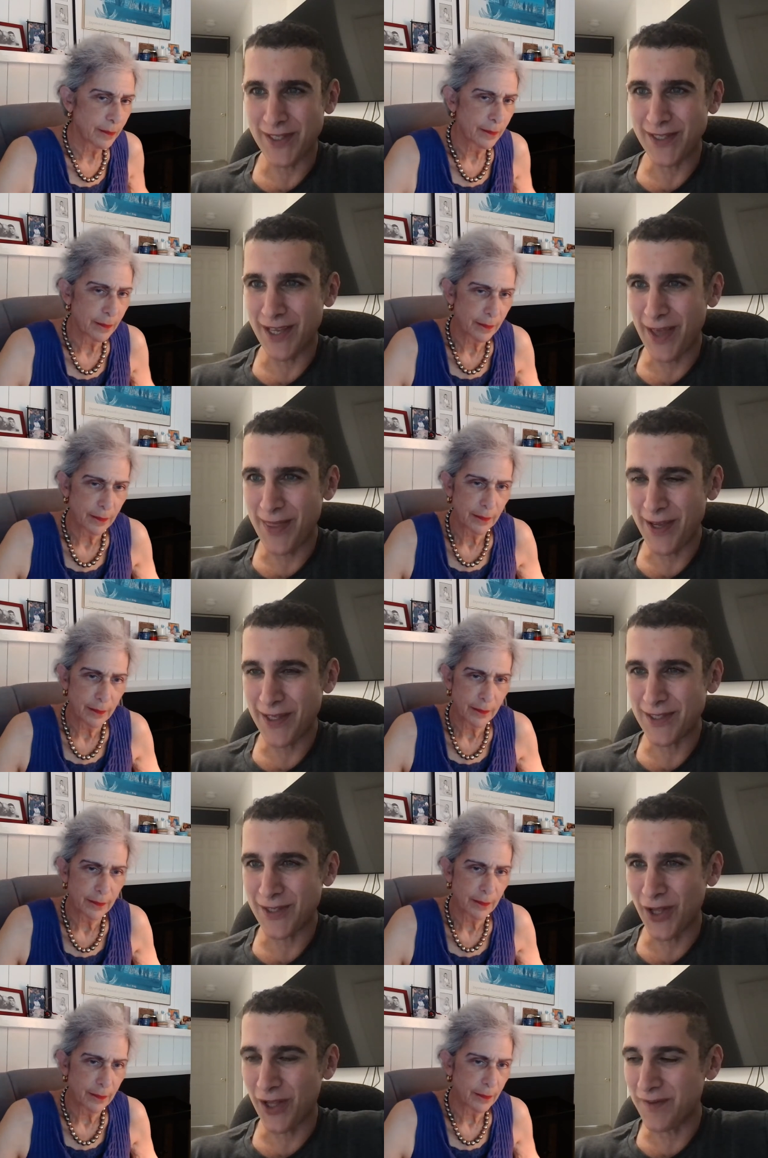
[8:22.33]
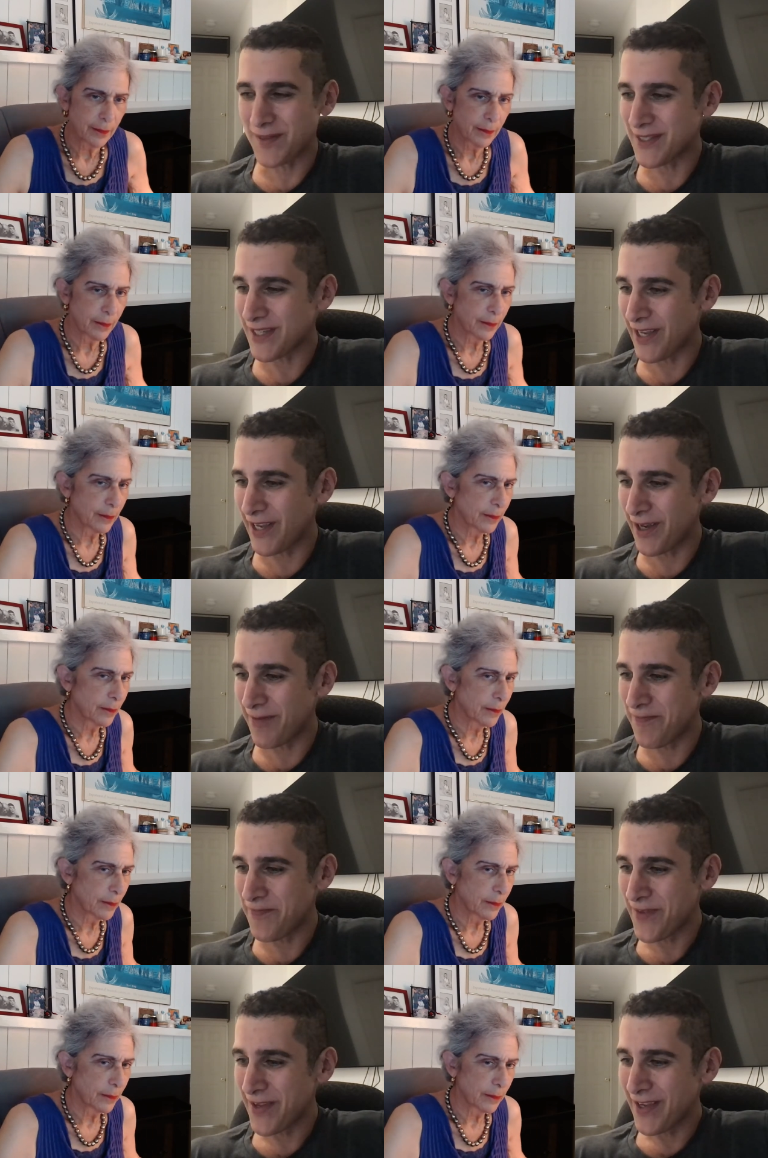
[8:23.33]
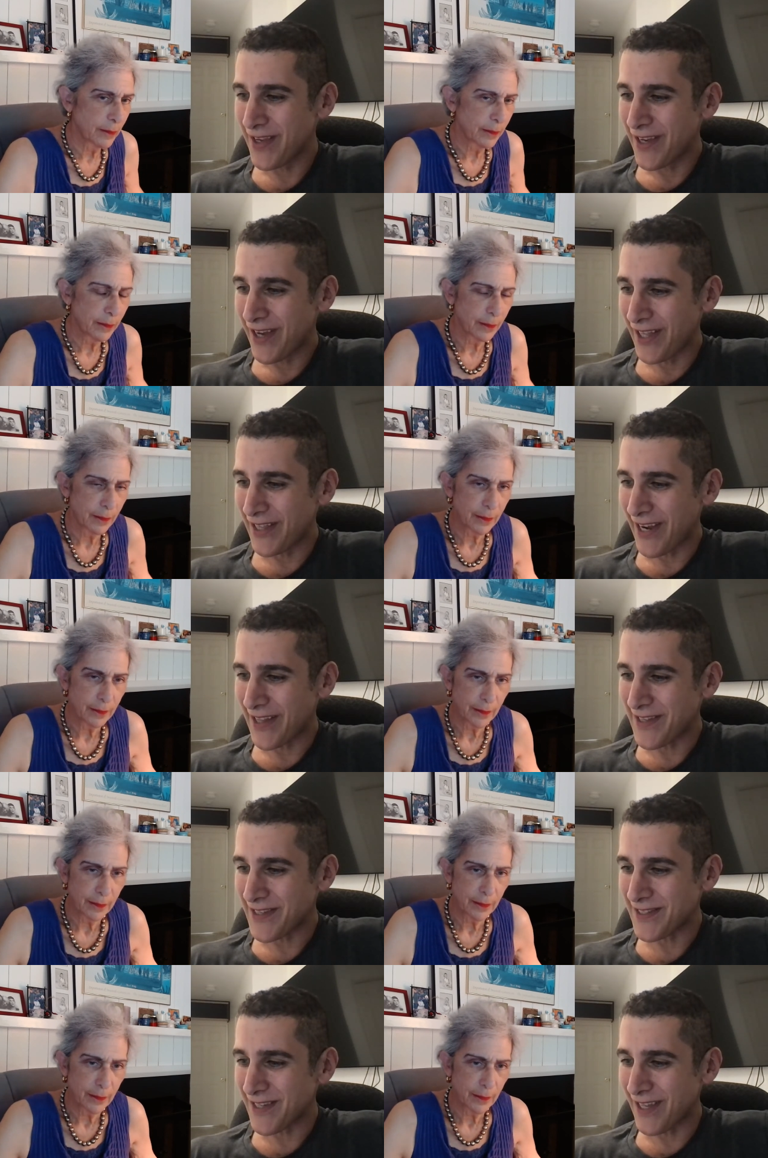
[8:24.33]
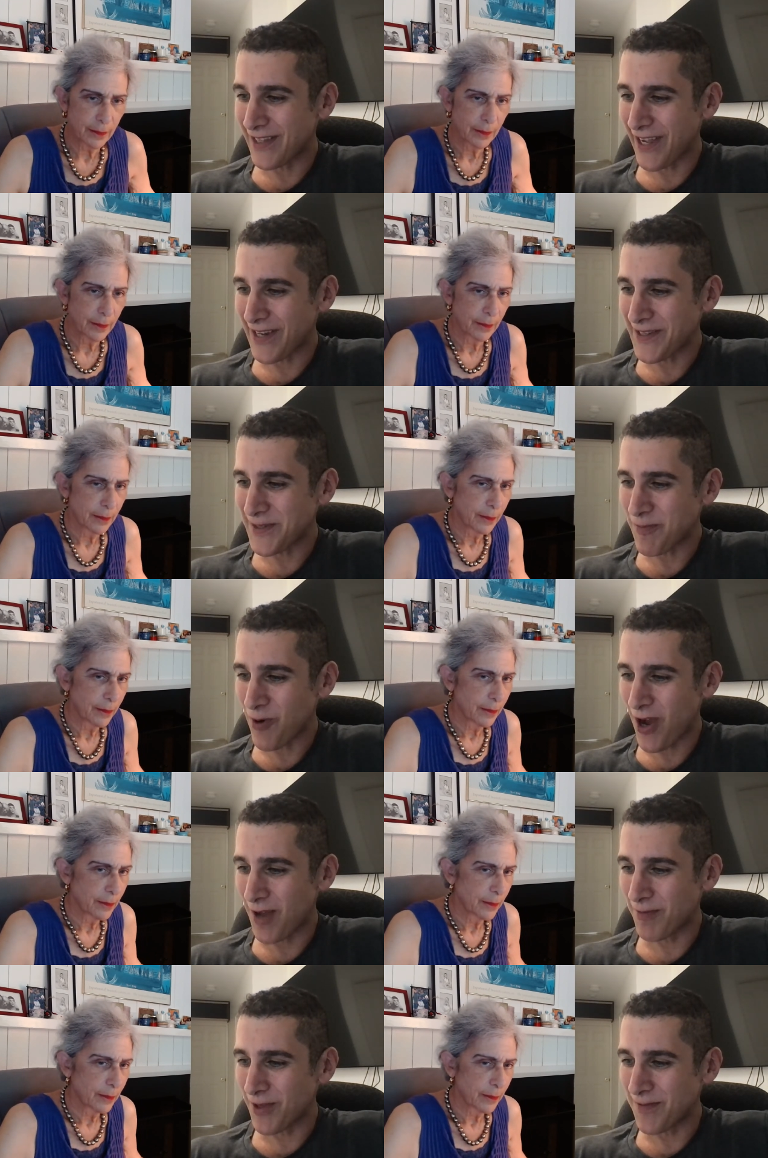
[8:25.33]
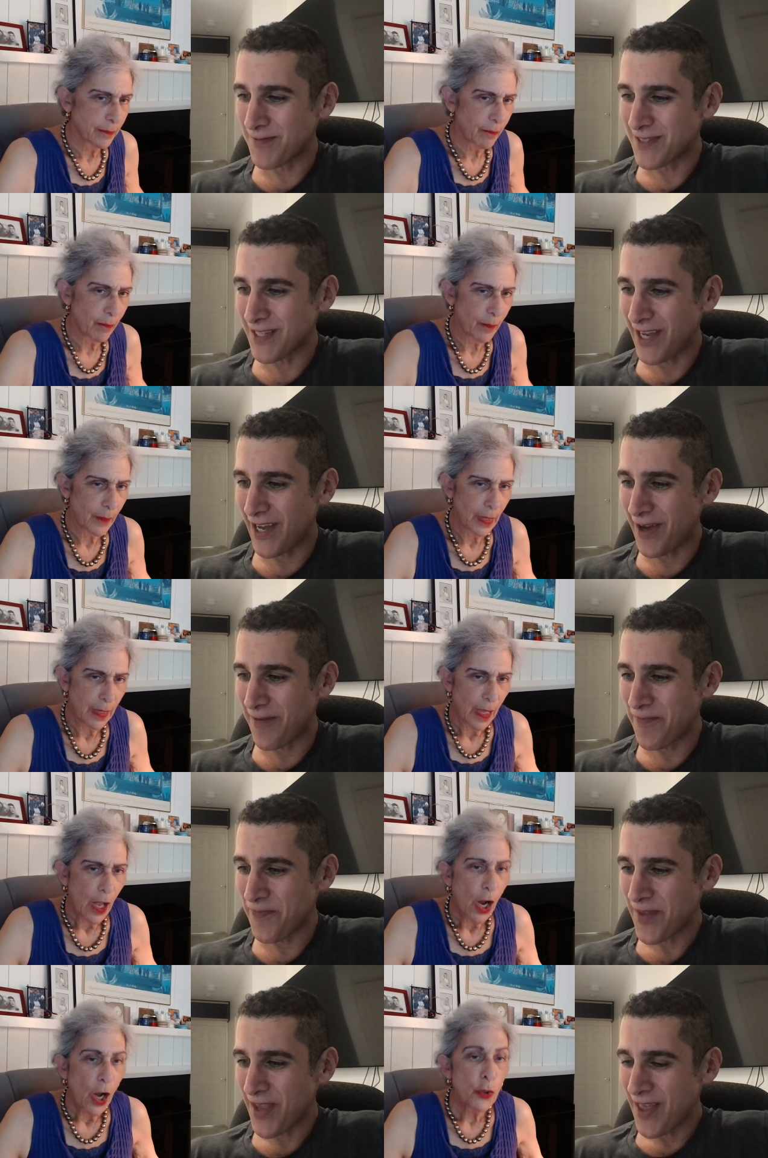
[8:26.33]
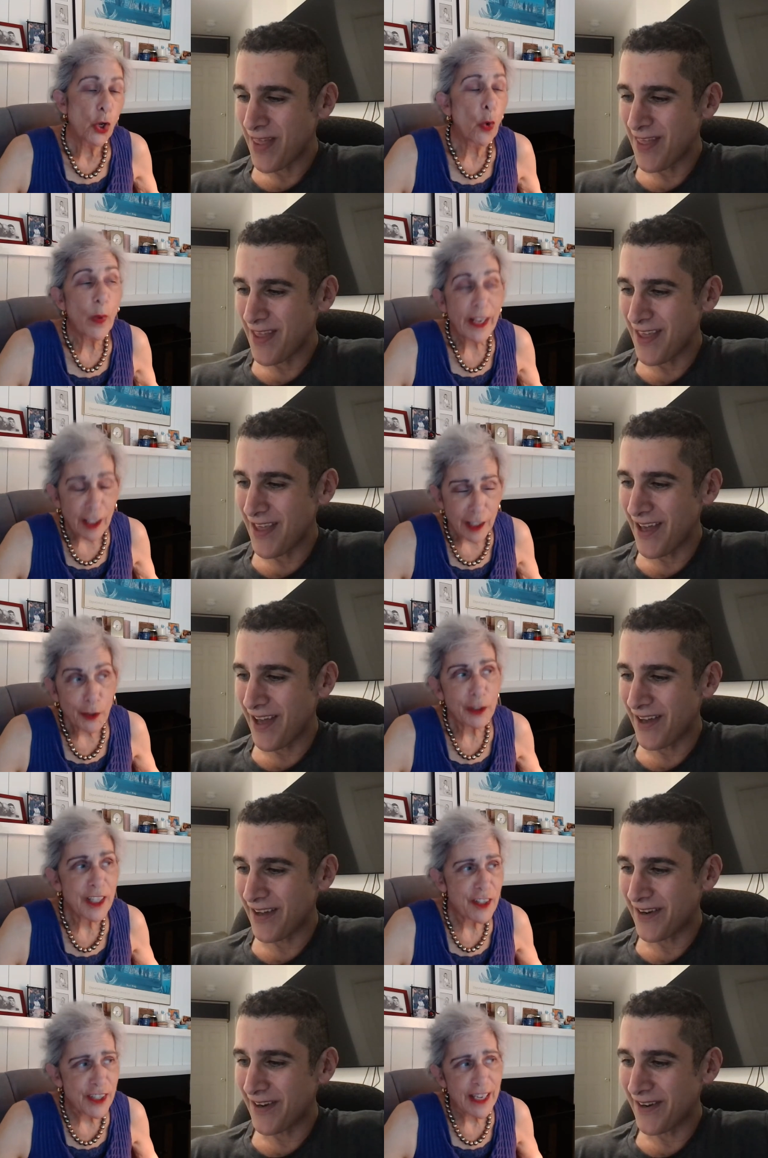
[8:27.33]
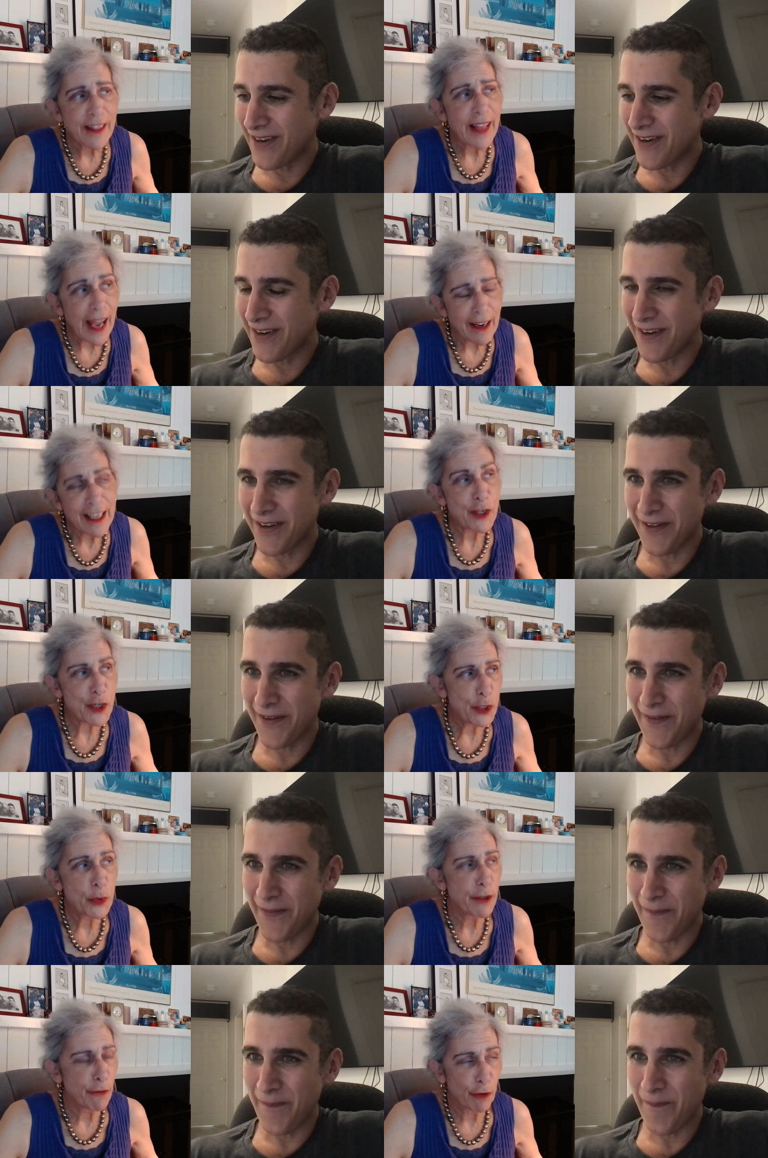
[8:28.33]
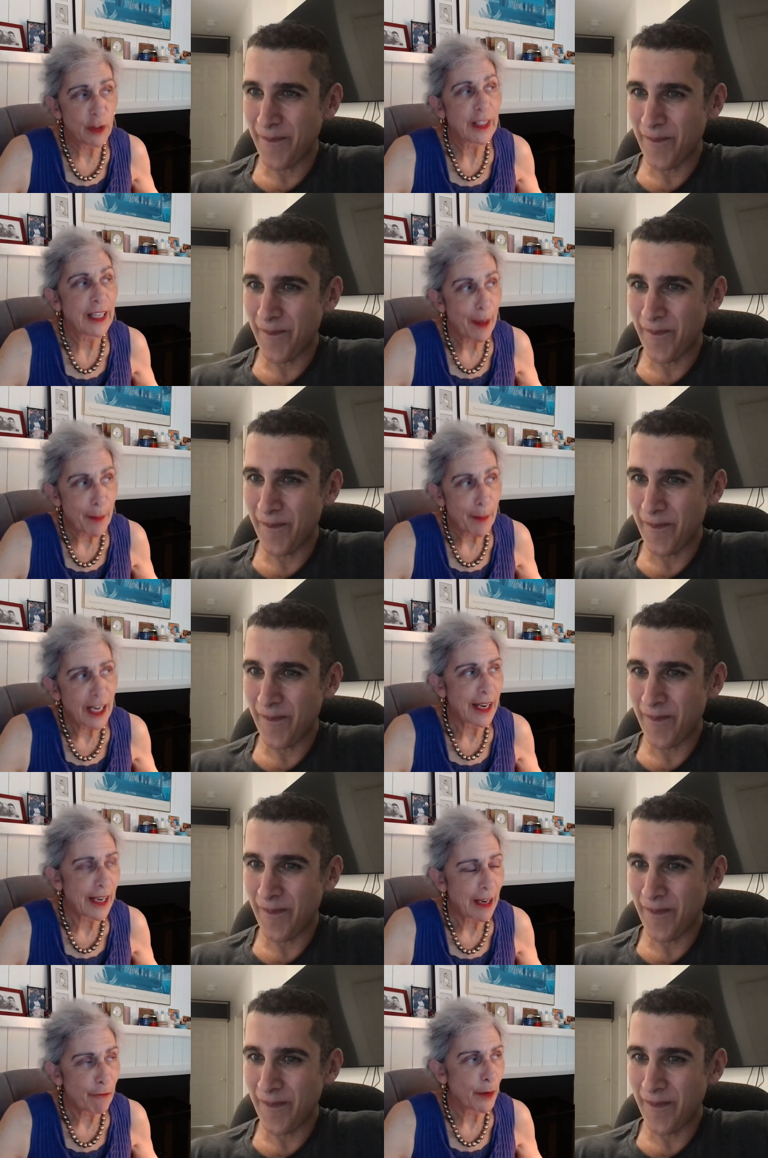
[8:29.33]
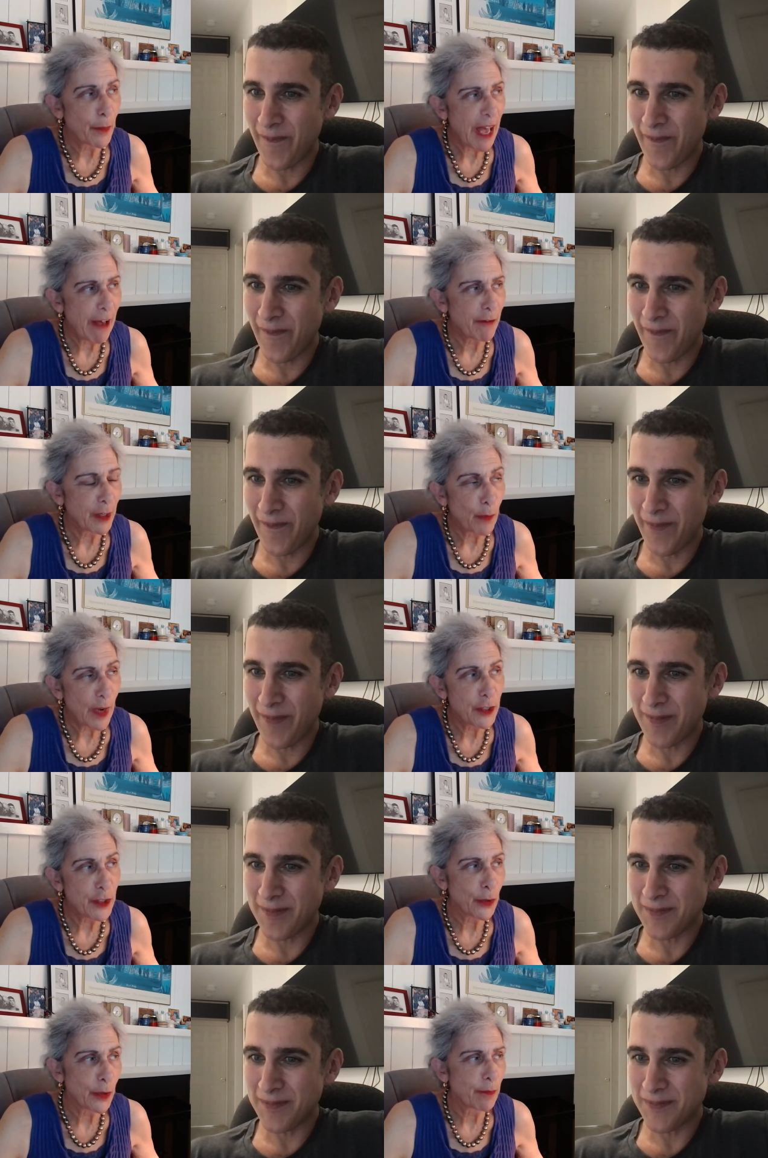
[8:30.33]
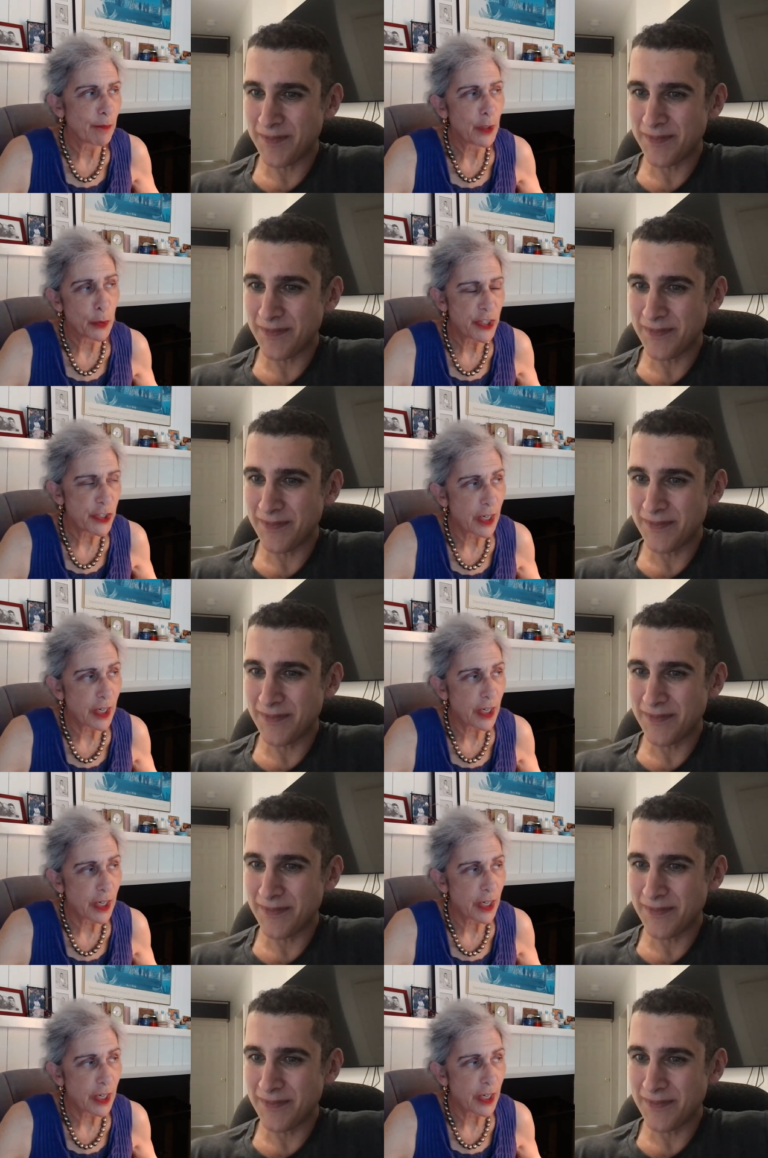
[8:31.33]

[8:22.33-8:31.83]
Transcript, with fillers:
Speaker 1: it's I think it solves um, a lot of these a lot of these problems. Um, the, no, uh we
Speaker 2: see that issue differently. I mean, I from having read your your